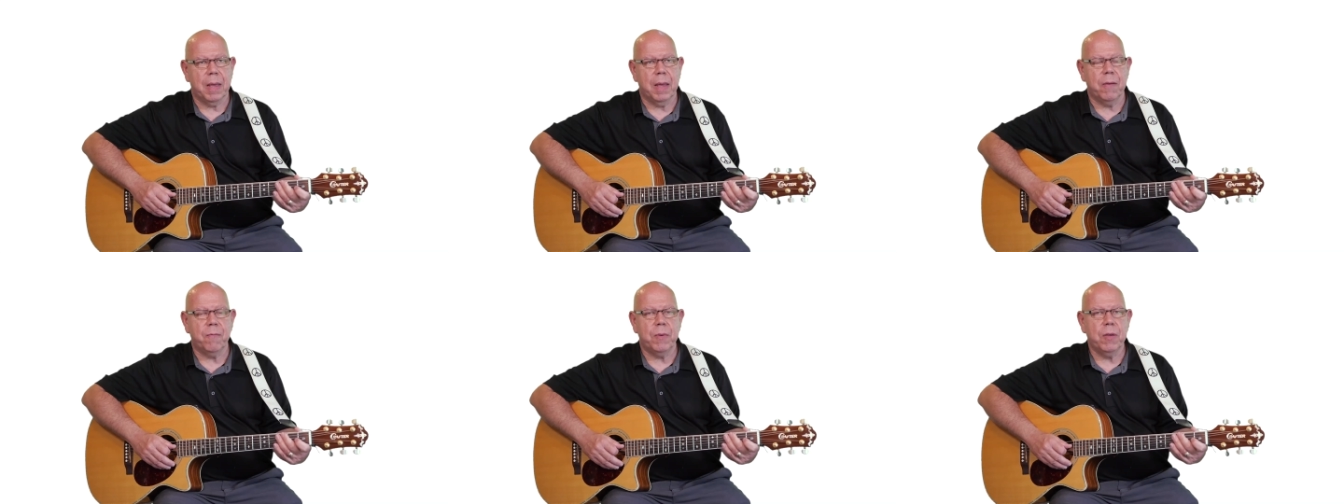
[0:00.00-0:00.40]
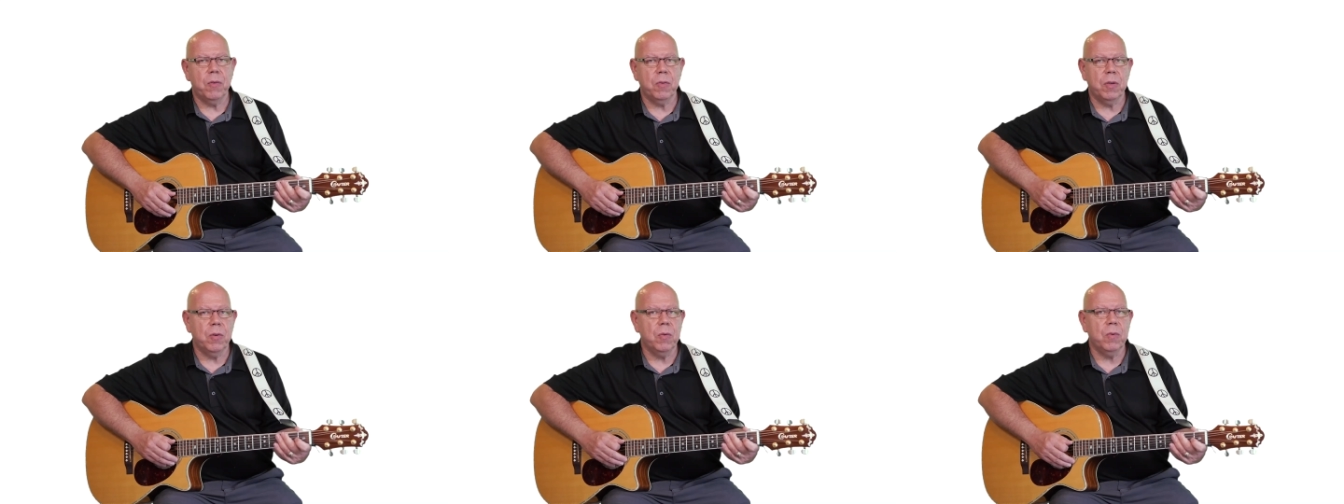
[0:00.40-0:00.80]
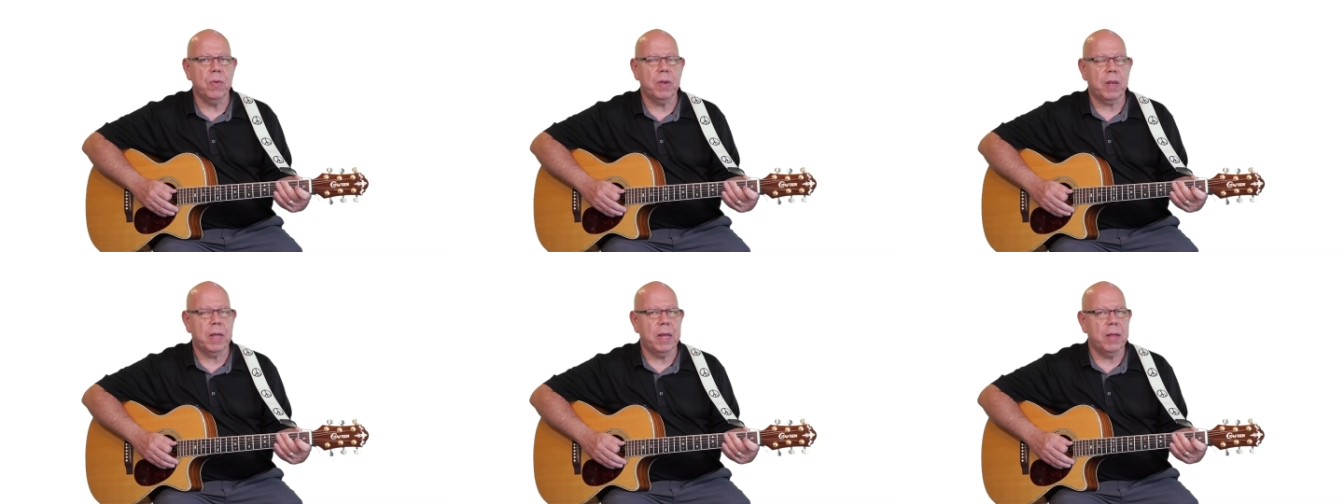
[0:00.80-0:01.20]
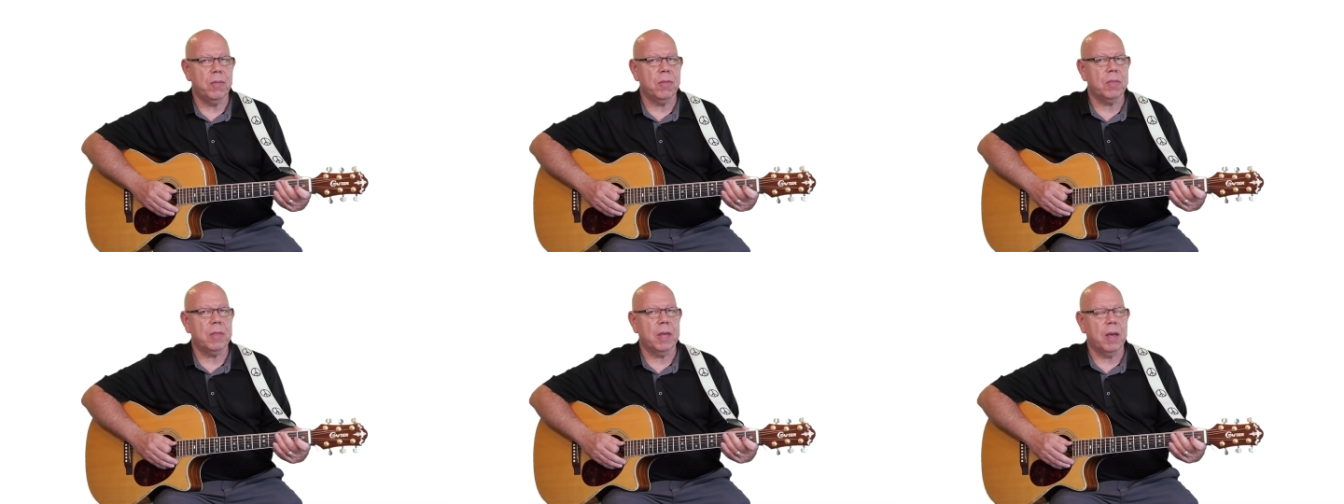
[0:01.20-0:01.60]
If you use
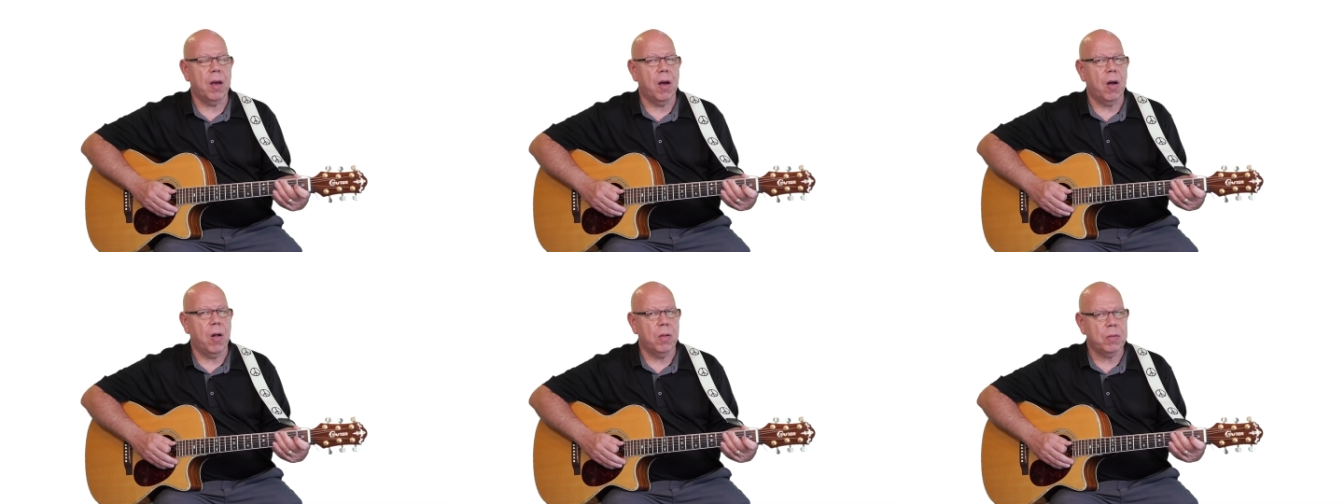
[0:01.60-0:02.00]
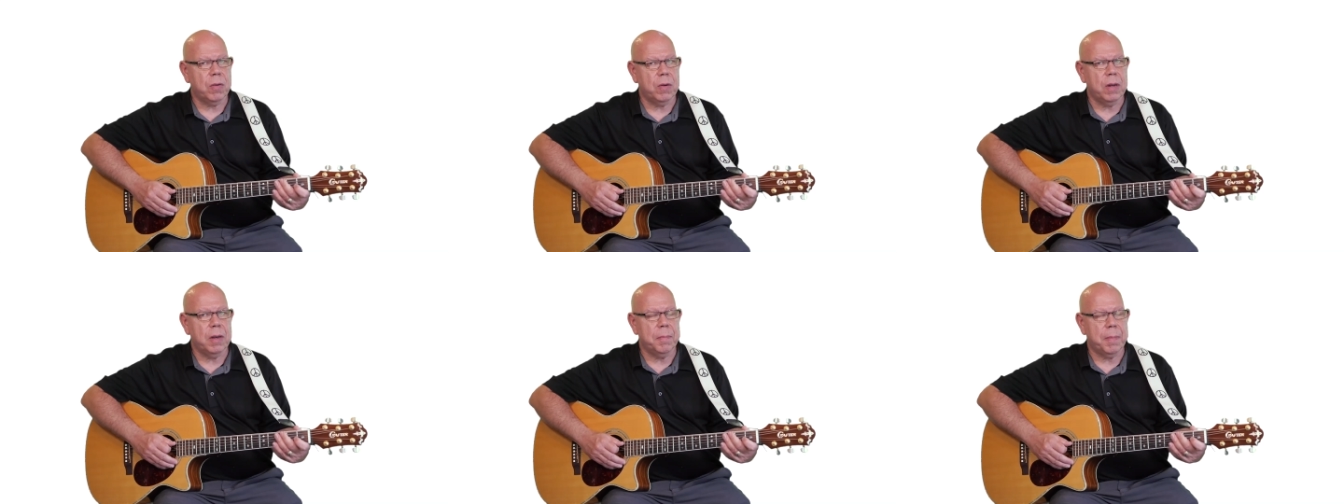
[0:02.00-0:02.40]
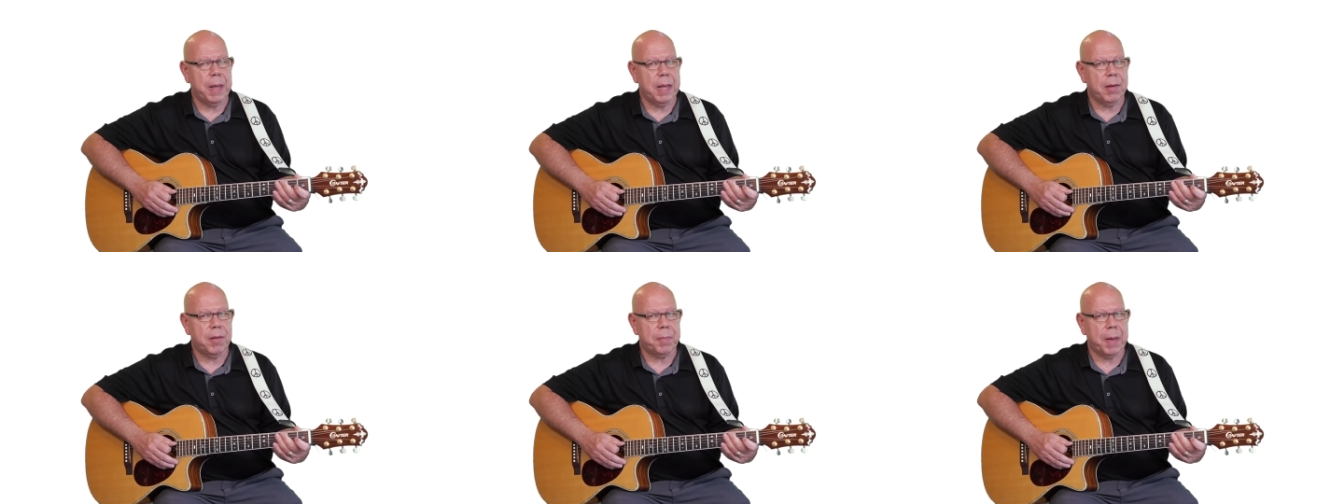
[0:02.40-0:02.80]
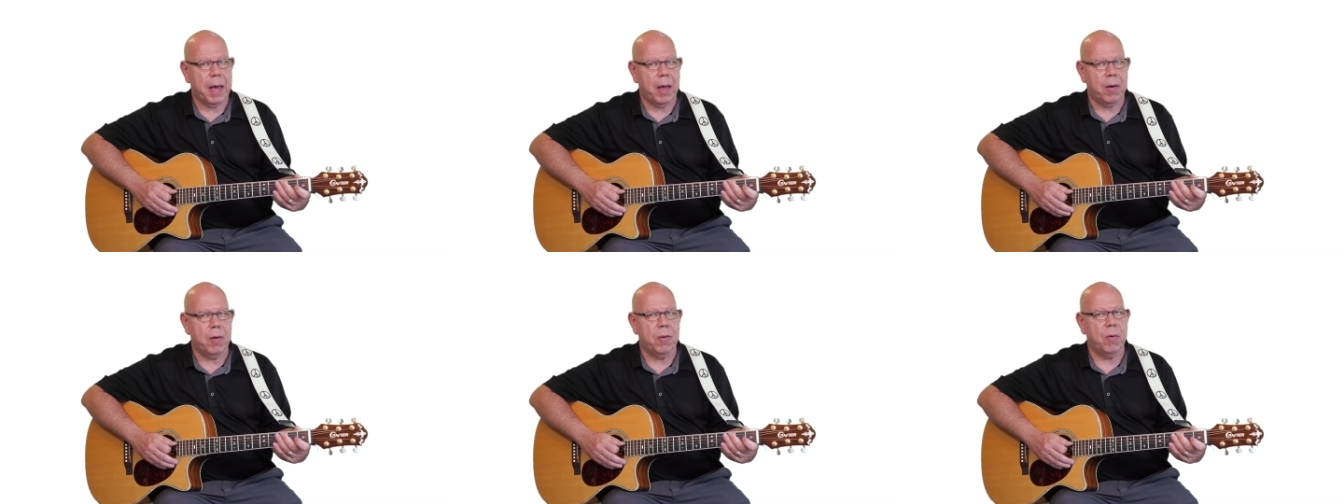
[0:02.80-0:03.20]
either the alternate bass
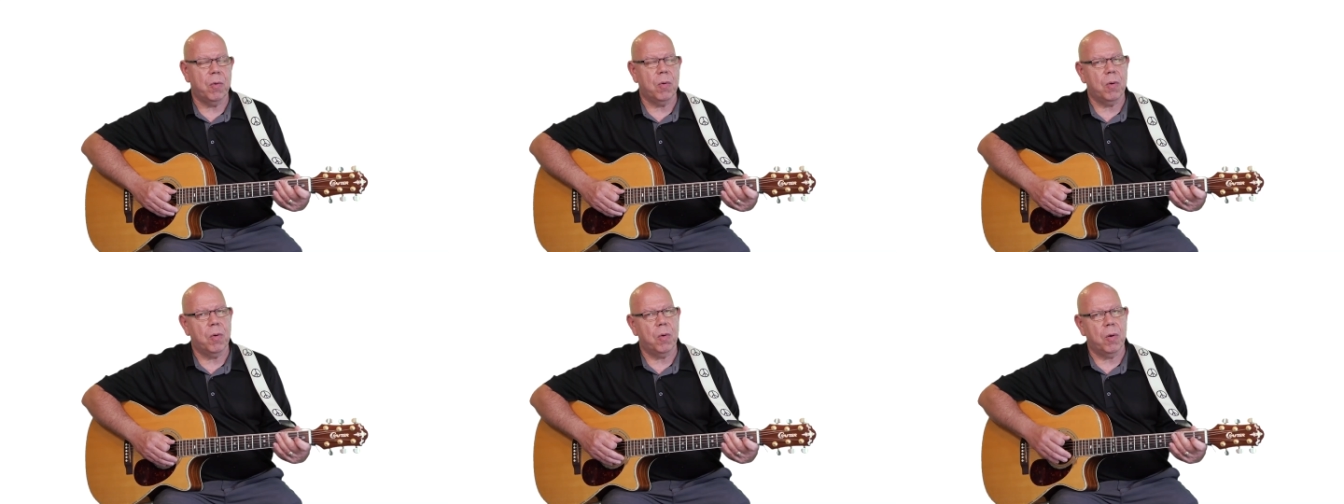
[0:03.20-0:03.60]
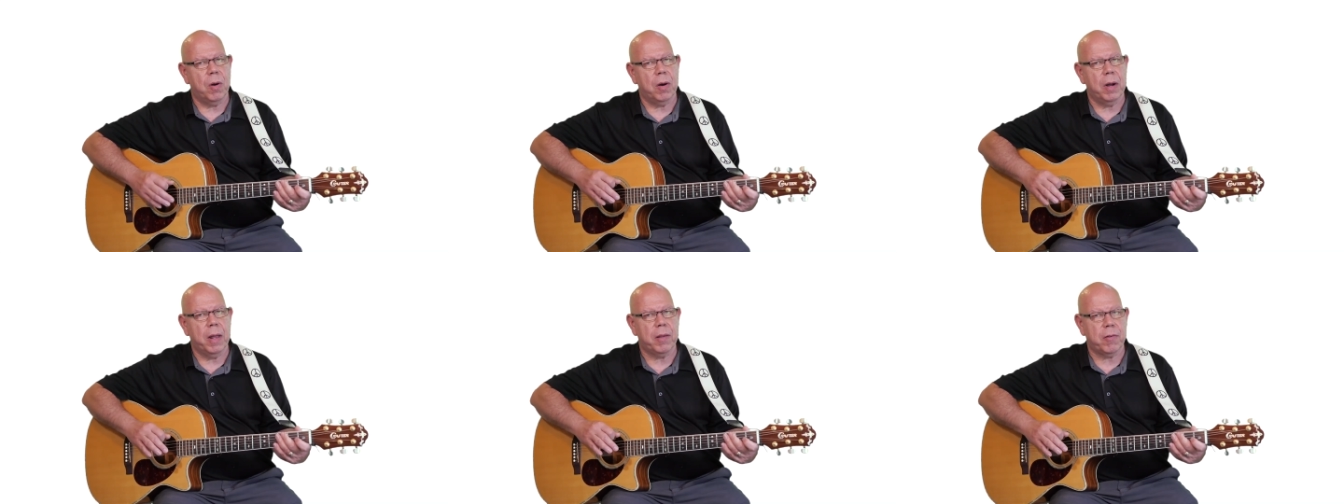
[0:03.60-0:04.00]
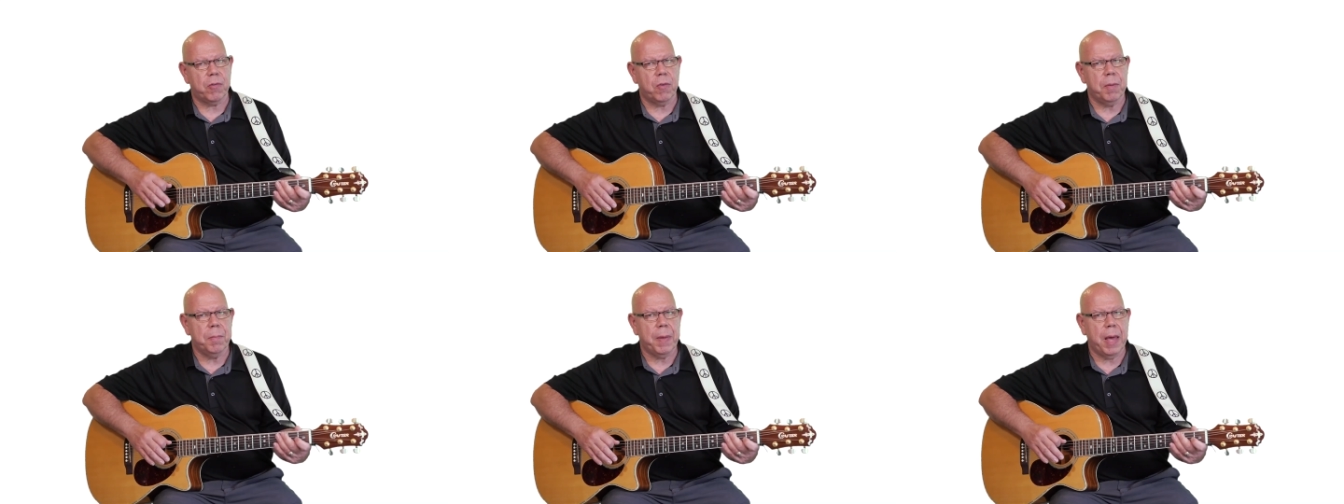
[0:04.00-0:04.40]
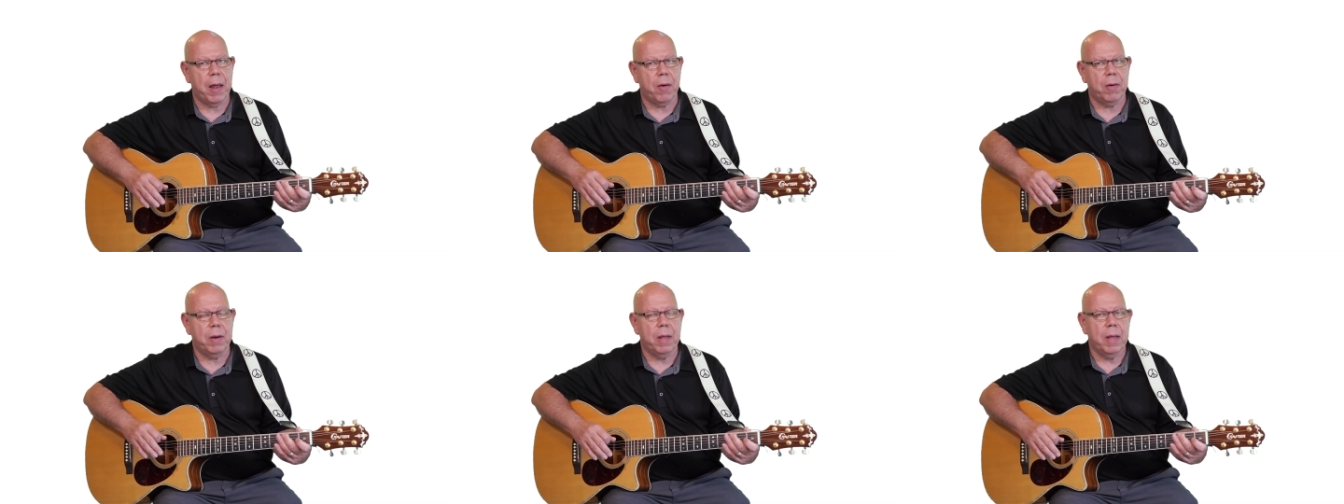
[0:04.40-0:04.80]
pattern or a strum
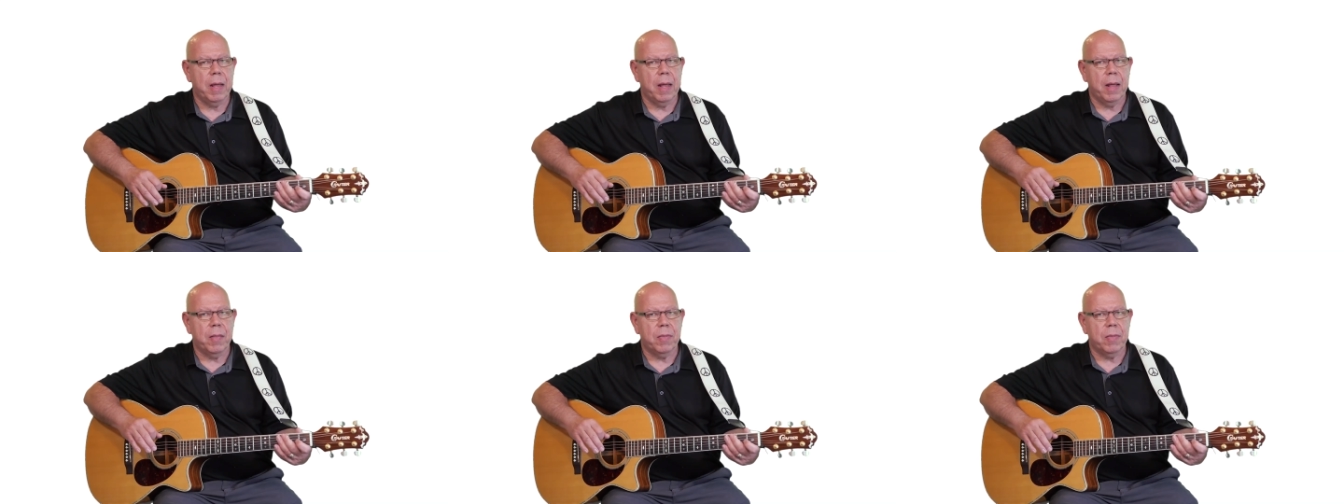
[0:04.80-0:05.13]
pattern